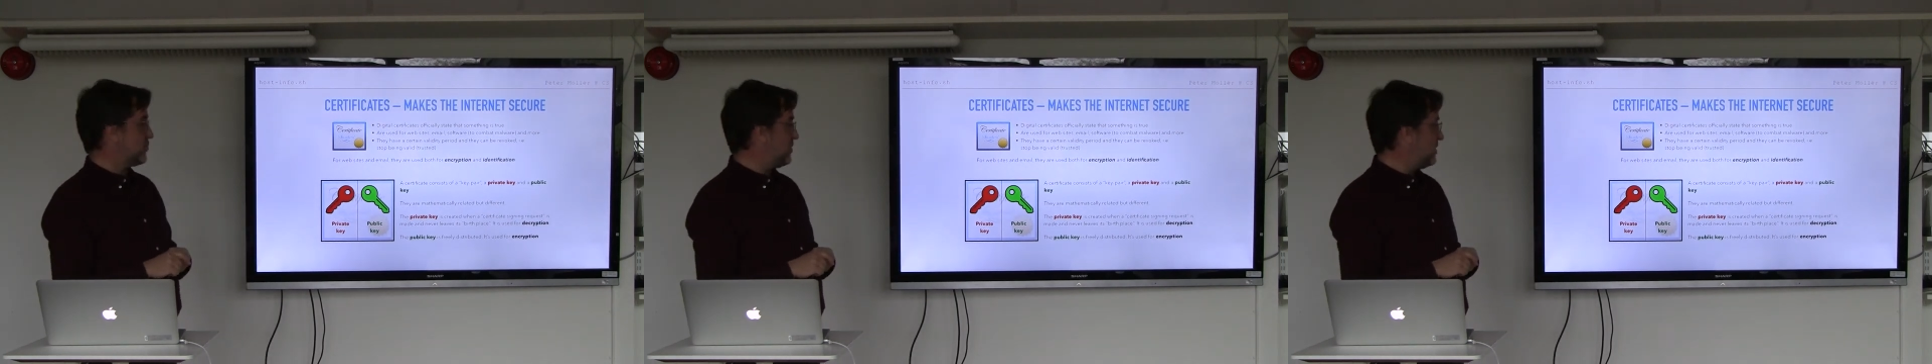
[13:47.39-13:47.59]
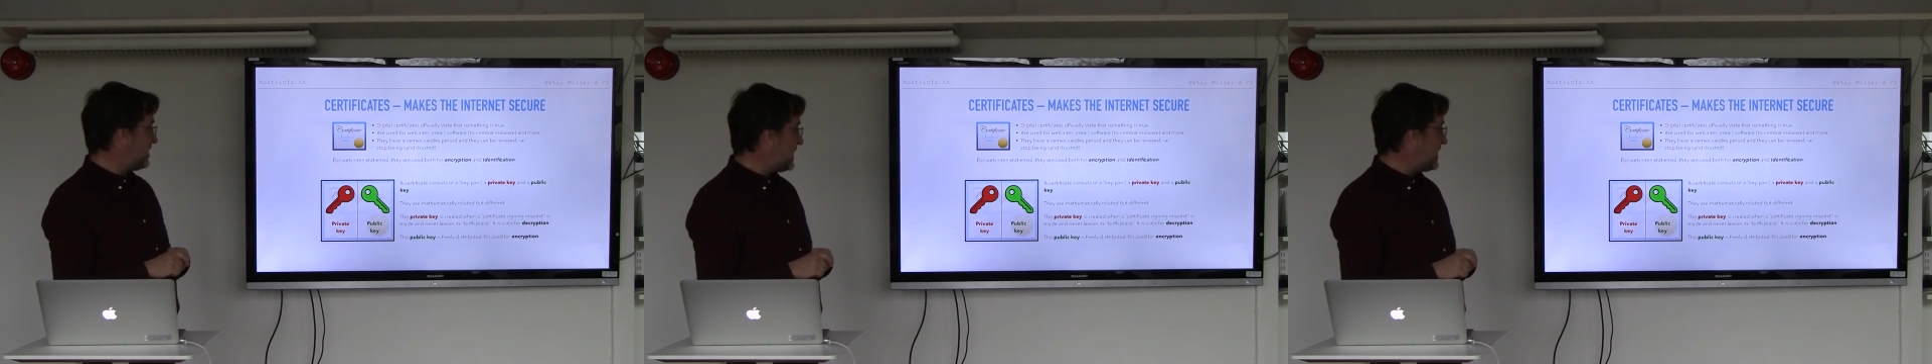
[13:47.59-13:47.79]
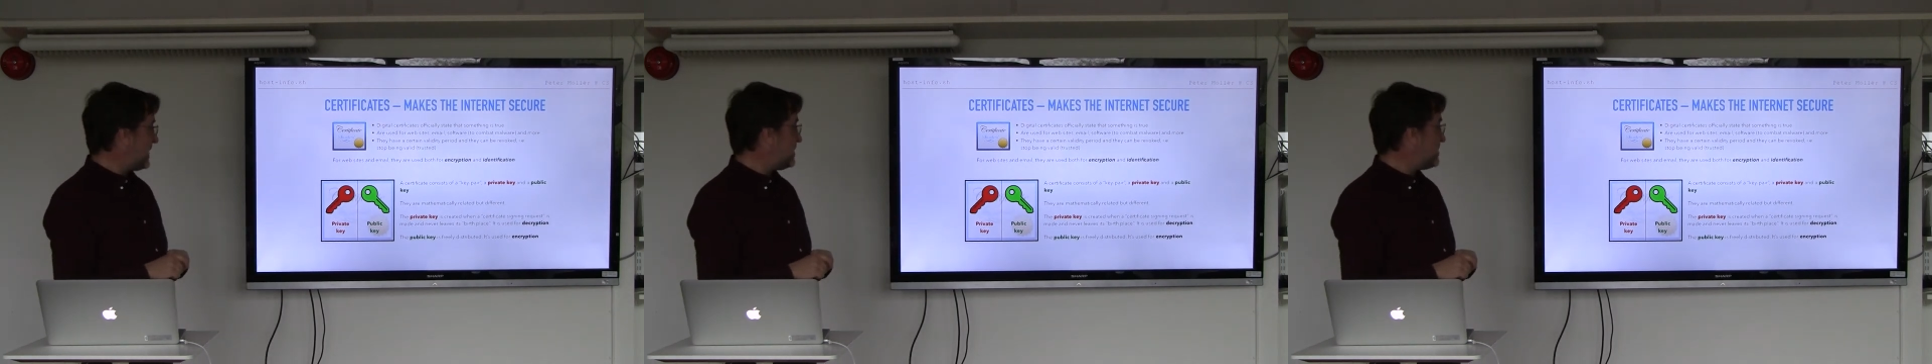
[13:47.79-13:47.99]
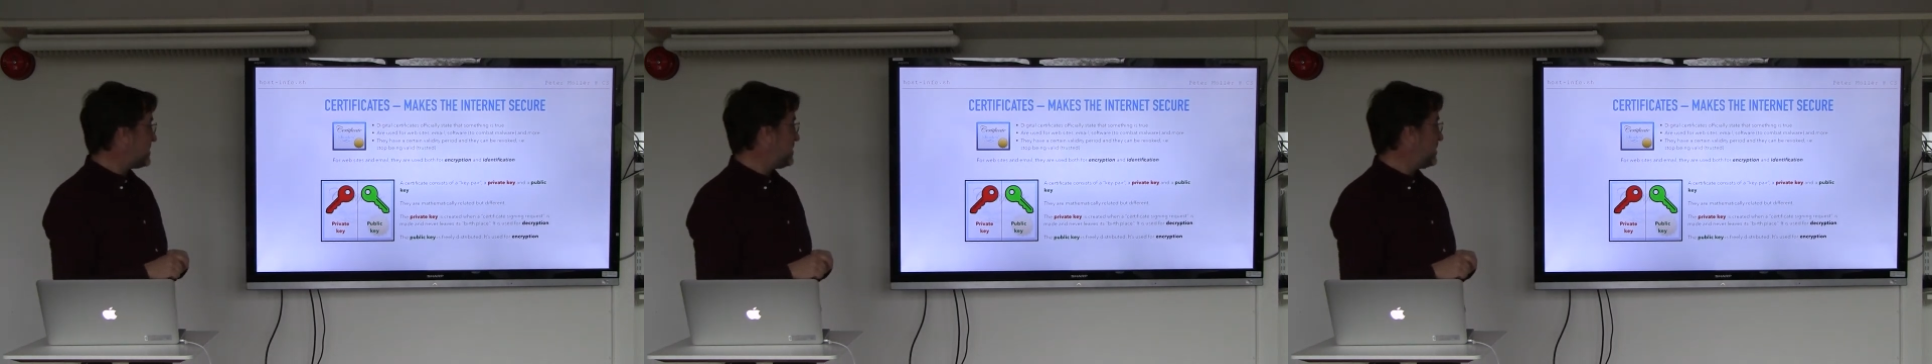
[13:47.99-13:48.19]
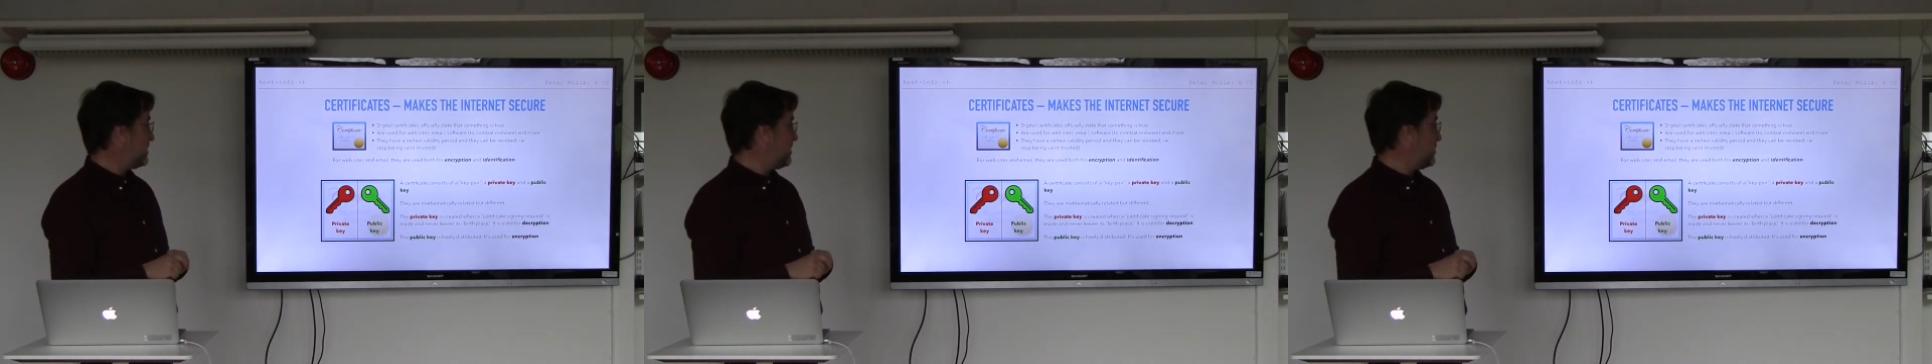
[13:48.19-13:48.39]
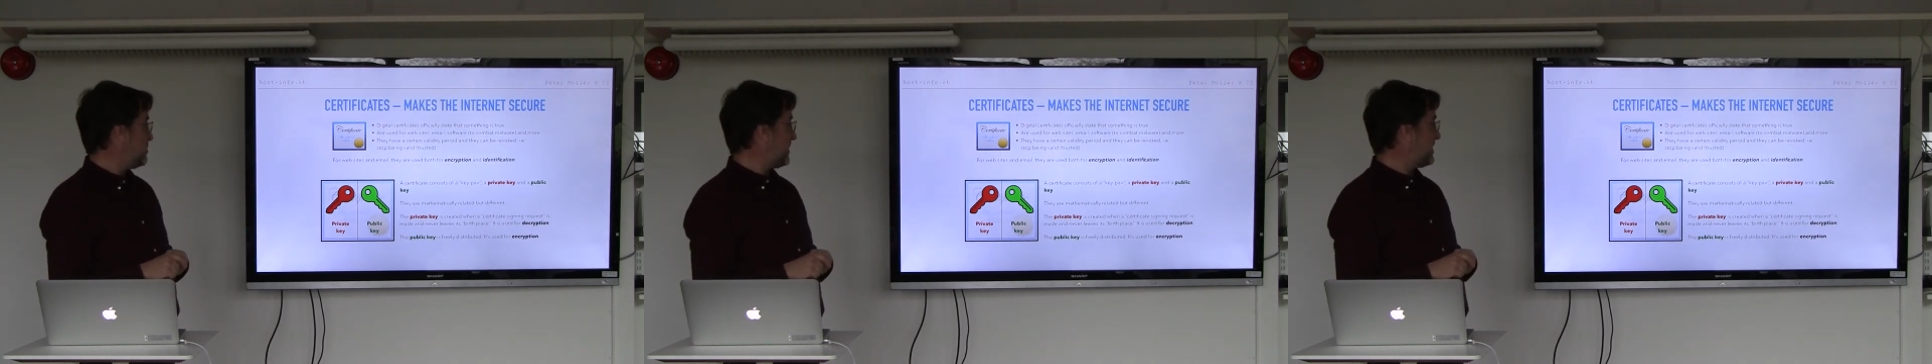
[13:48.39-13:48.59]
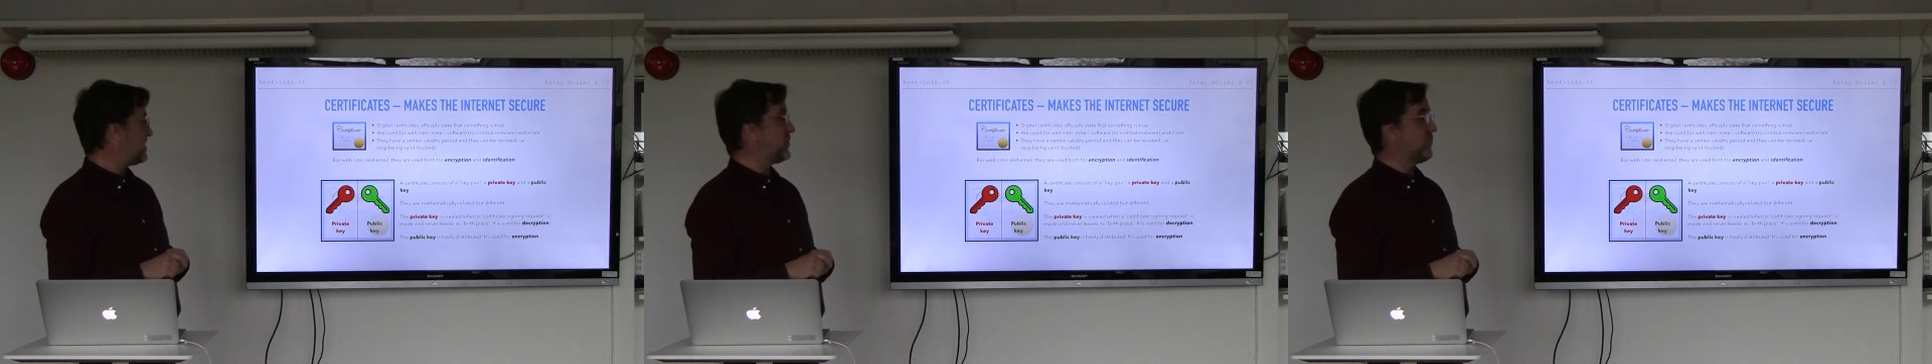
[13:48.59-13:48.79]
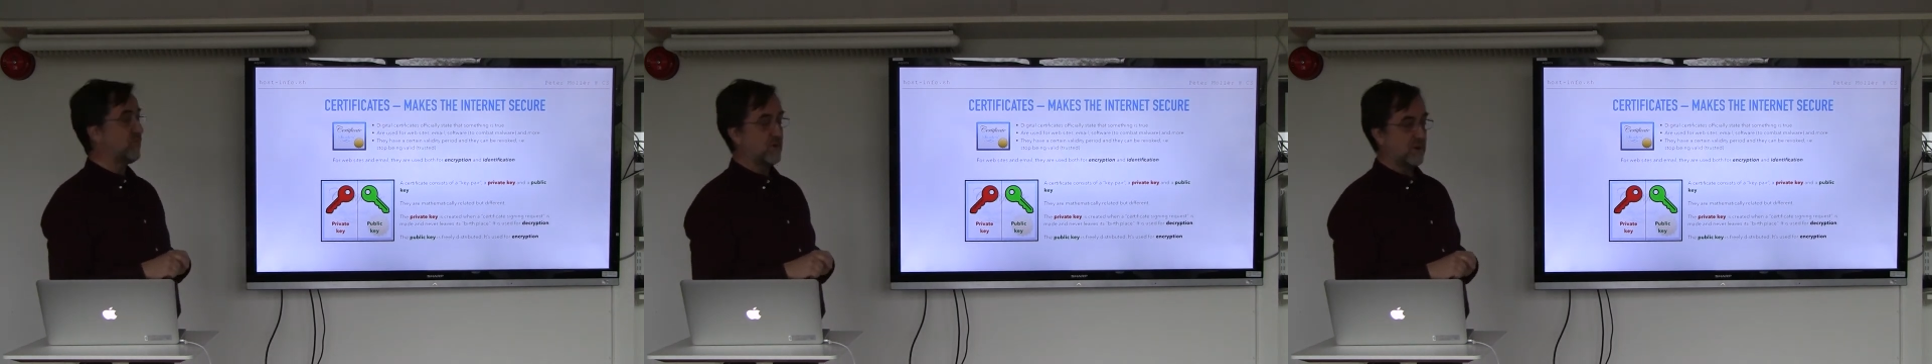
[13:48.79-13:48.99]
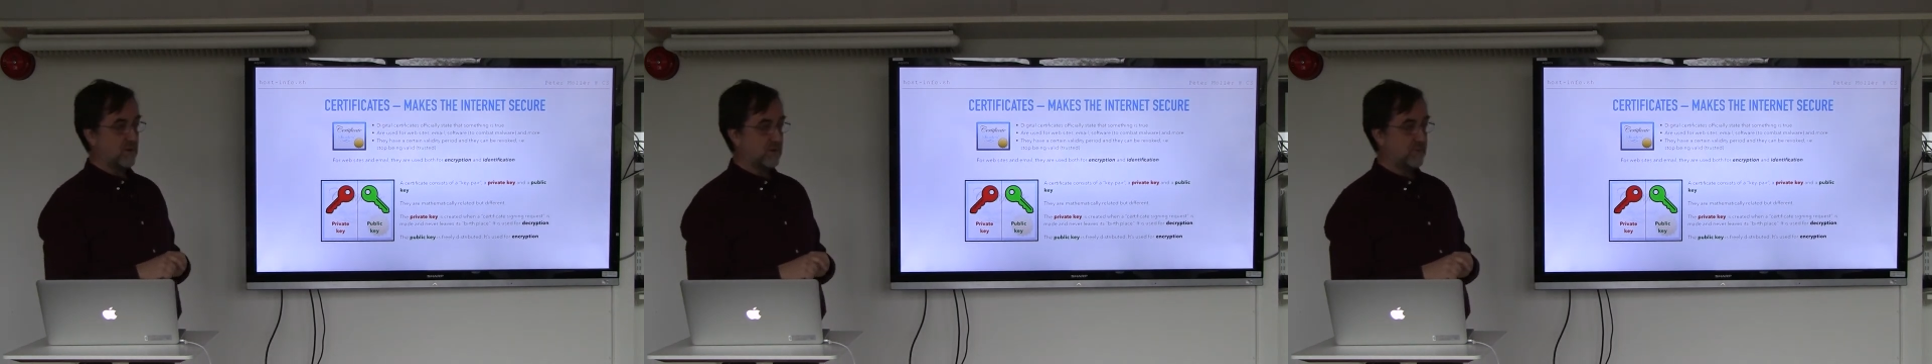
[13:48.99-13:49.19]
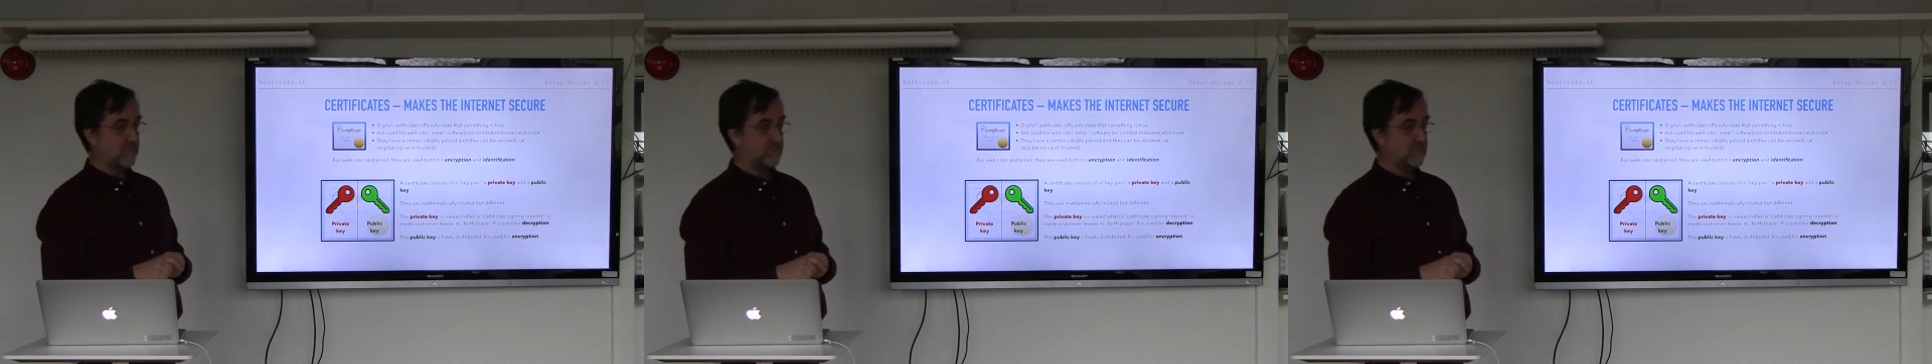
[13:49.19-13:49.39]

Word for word: linked but different